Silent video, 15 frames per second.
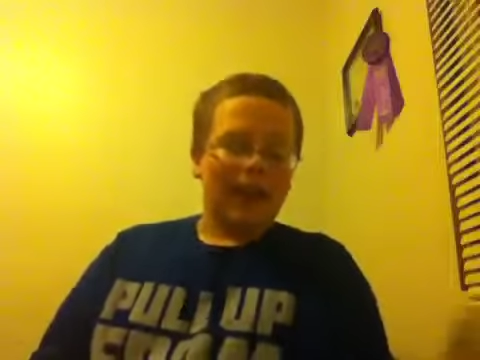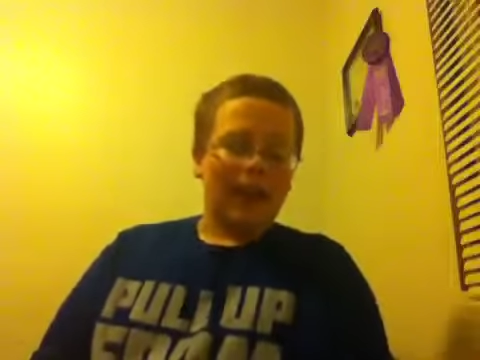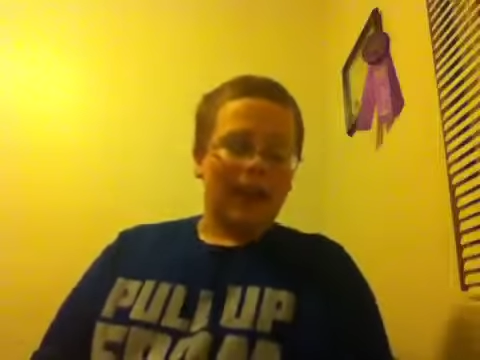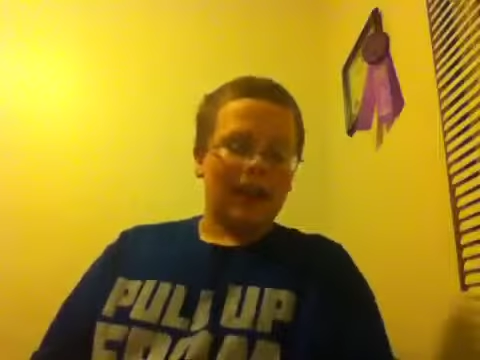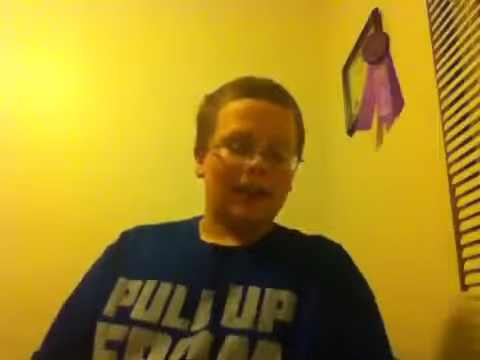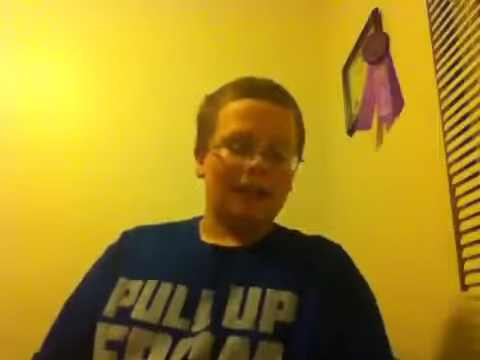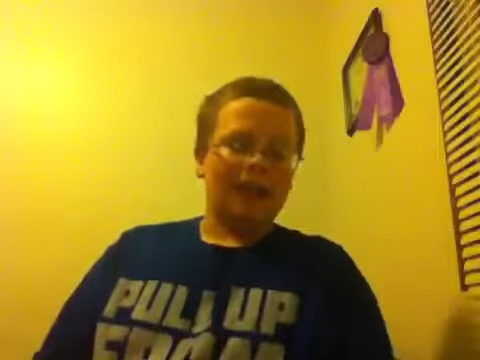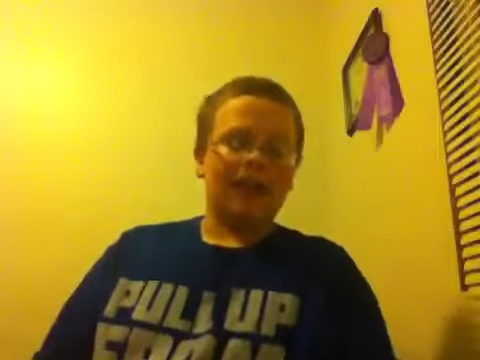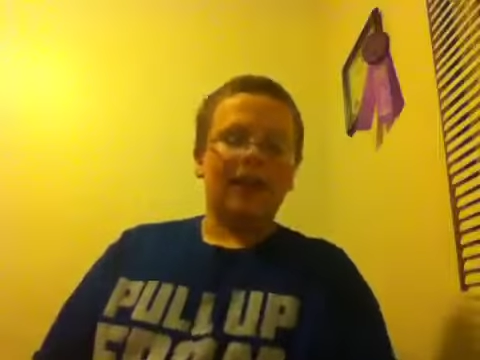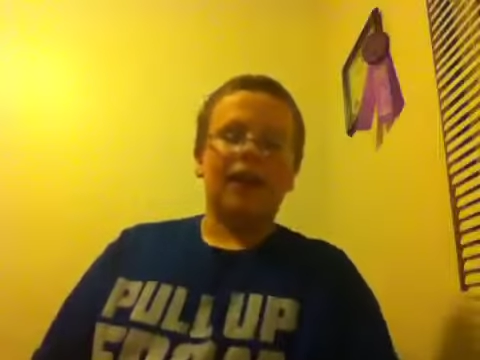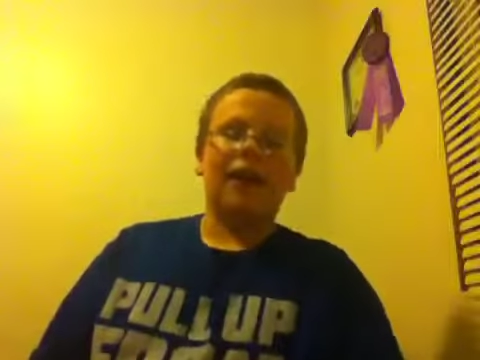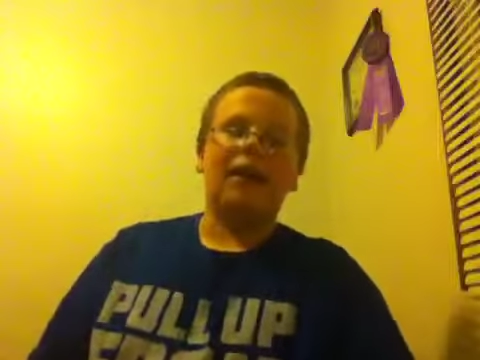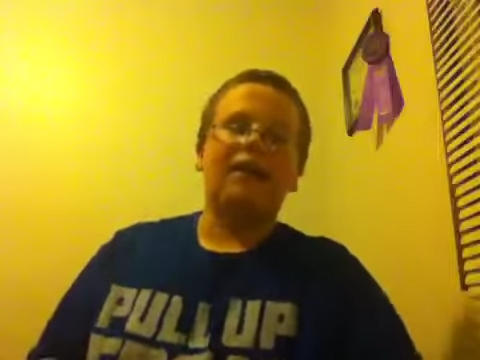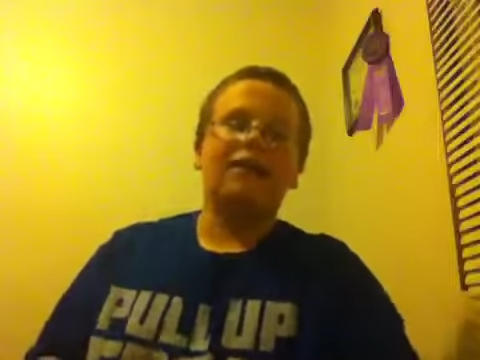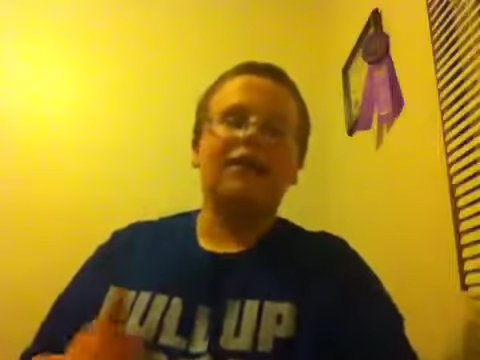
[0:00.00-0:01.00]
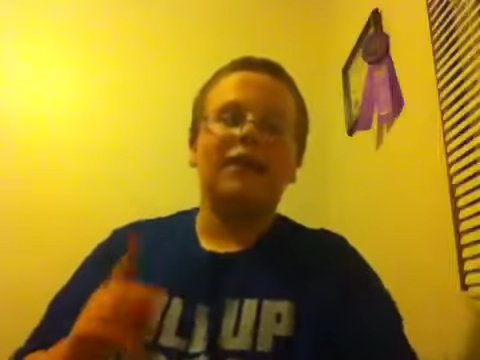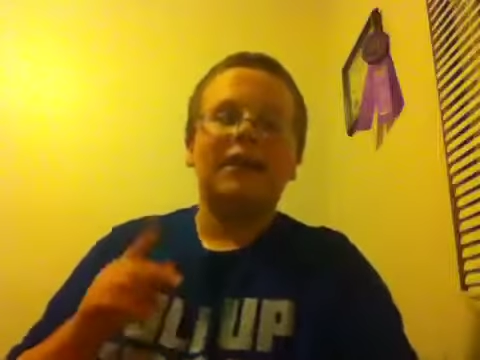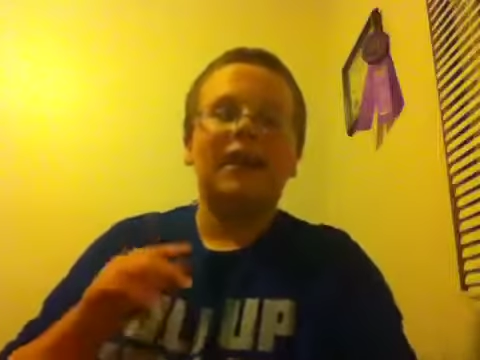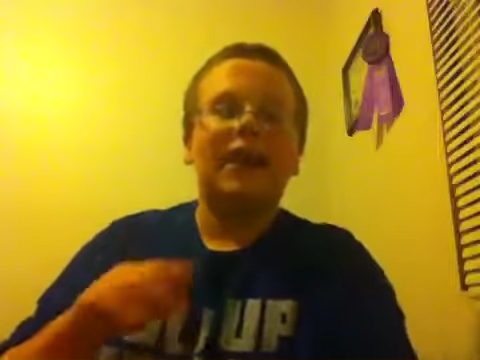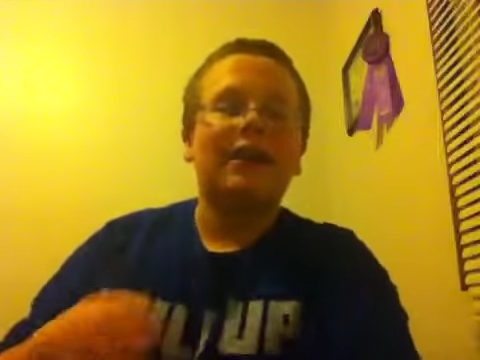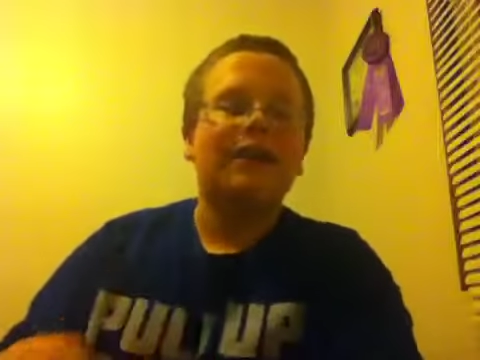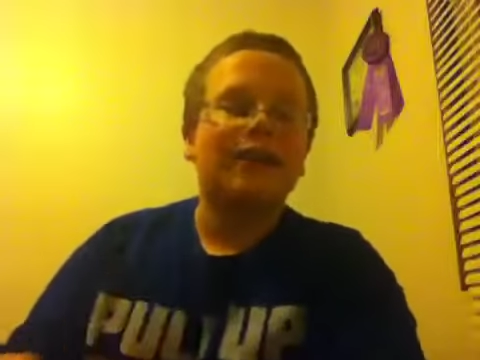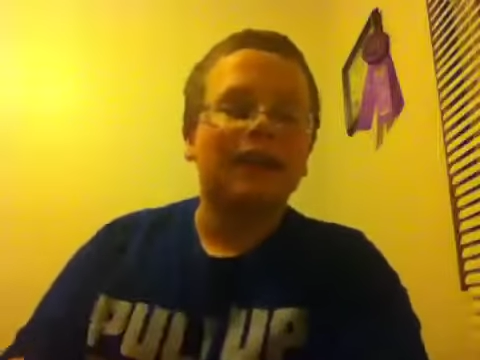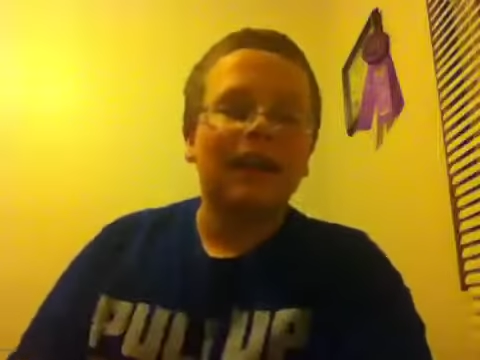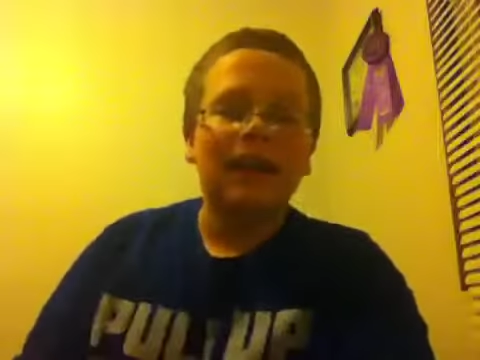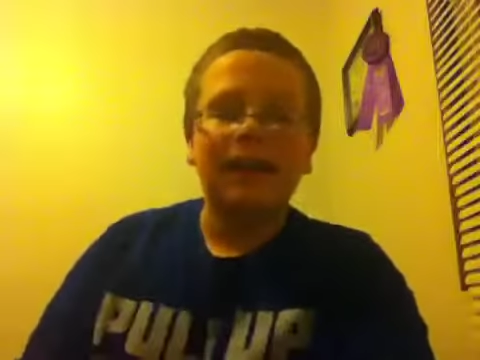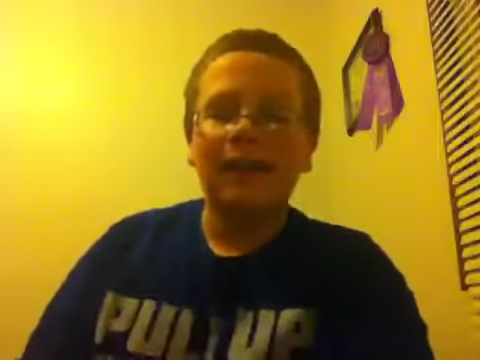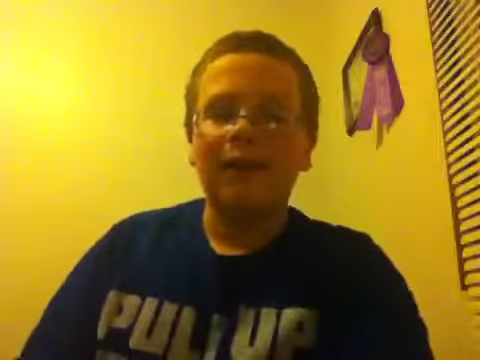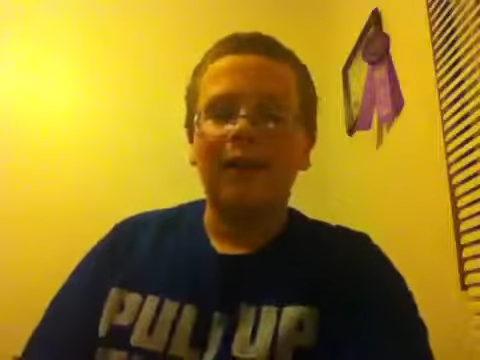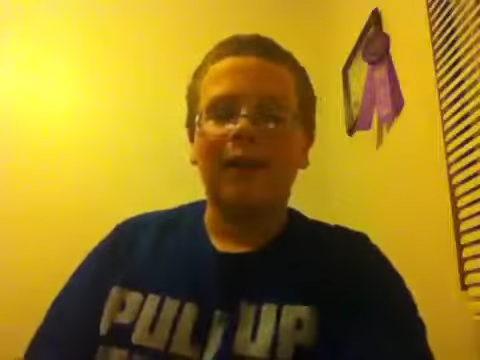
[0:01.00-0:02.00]
And uh, I'll see you guys
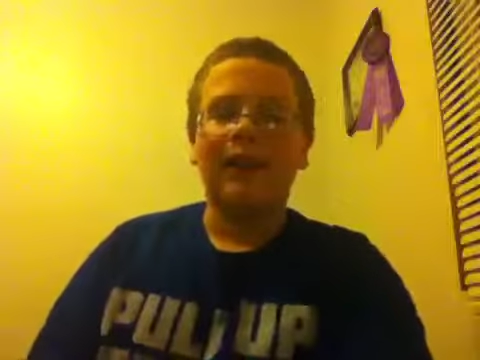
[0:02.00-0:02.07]
later.